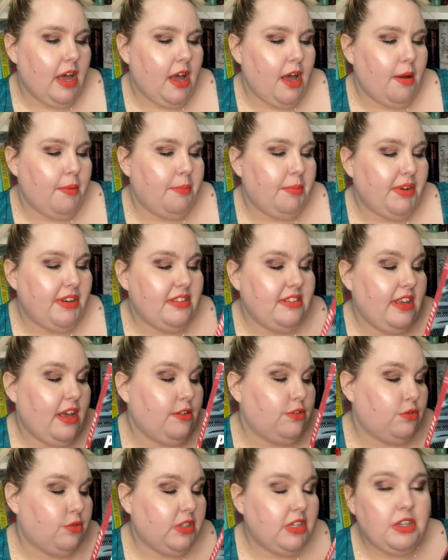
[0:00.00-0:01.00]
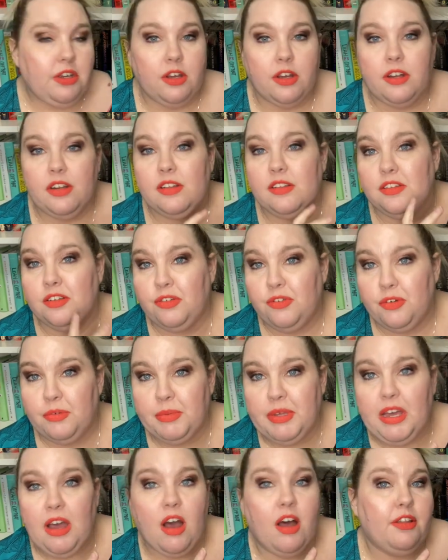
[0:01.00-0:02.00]
Um, but it sounds really good. It's a new to
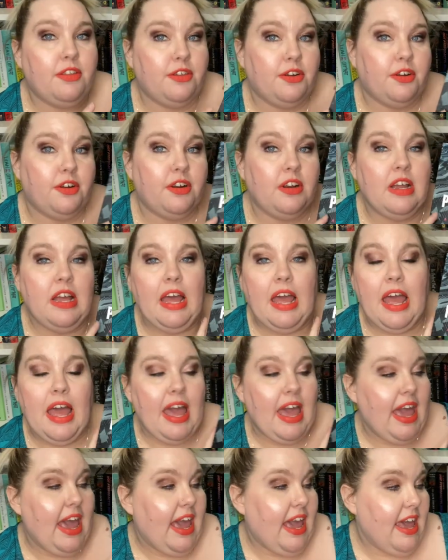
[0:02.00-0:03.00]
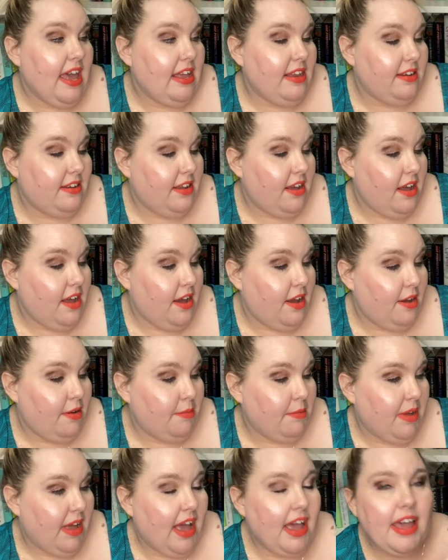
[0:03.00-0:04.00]
me author and
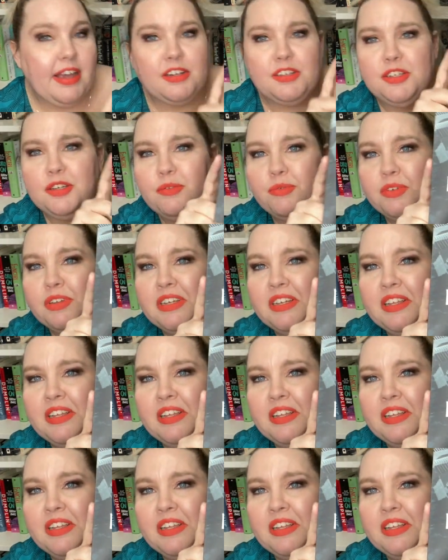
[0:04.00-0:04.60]
um, I actually really